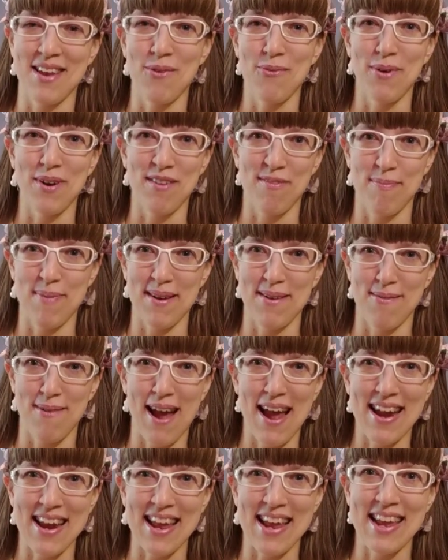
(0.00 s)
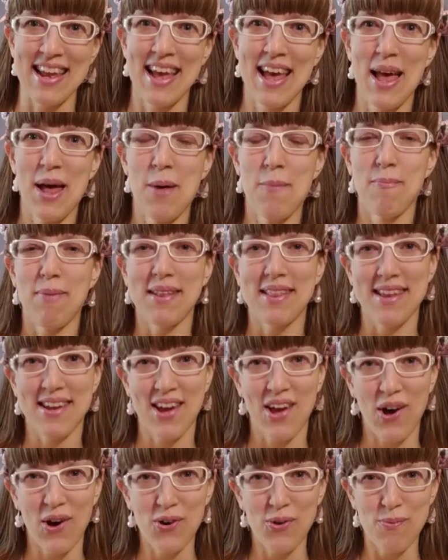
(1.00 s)
It would have been ready, but the
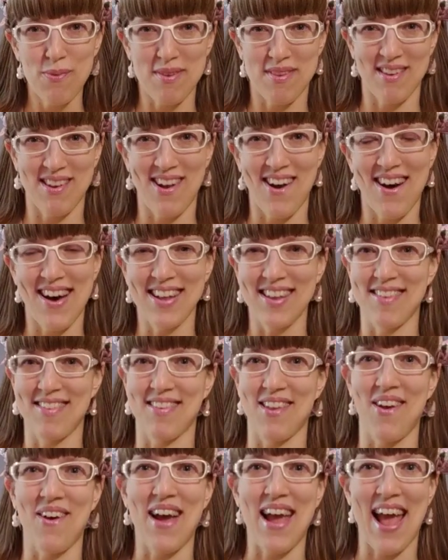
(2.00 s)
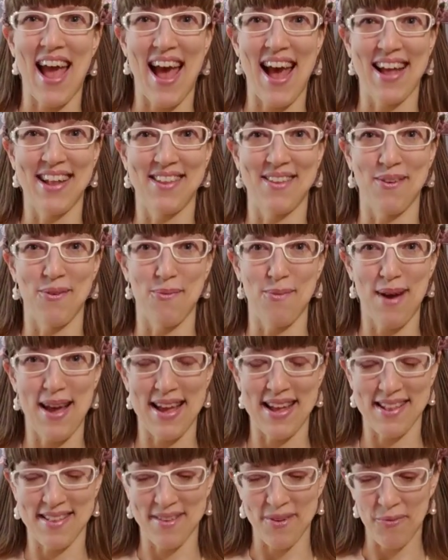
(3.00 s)
coat was not, so I had to
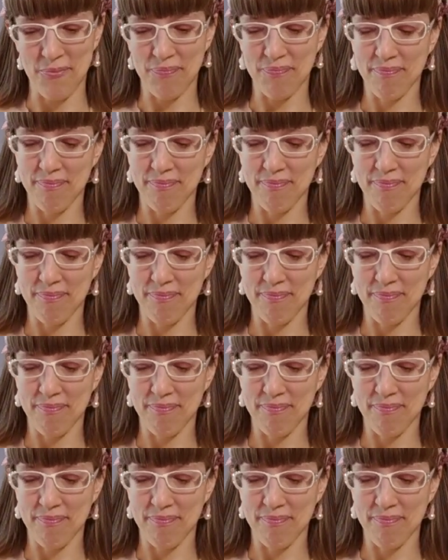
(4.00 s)
wait.